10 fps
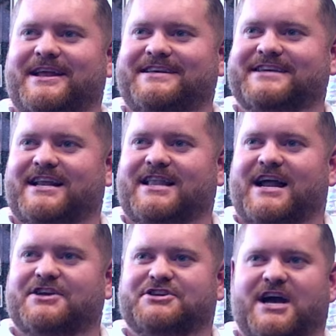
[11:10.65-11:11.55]
He's got a lot
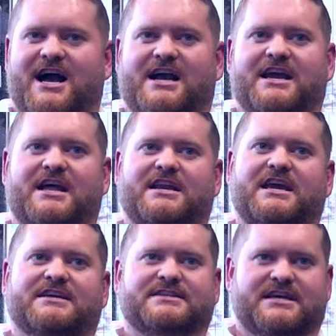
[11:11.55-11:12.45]
of shock, and he
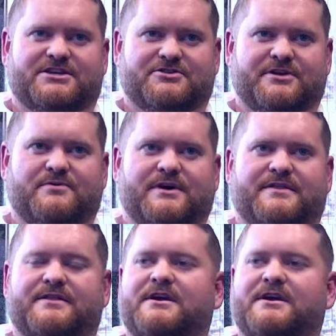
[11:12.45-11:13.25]
has a history with